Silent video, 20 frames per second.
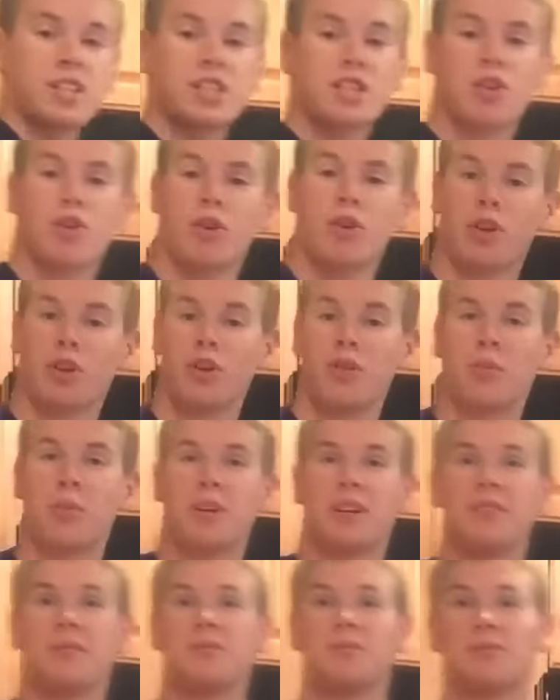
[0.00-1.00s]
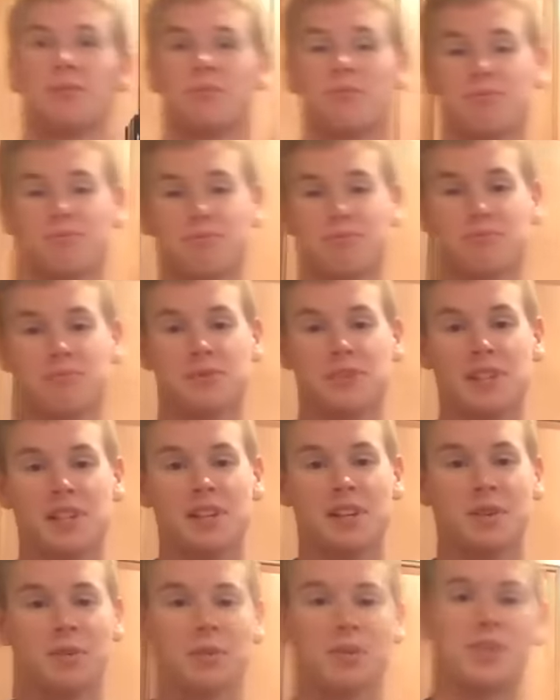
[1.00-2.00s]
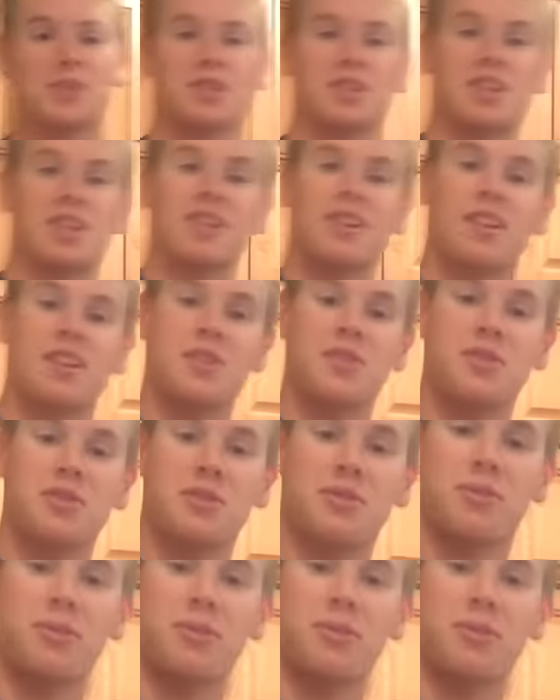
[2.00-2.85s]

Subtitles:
cereal, but we're just gonna use it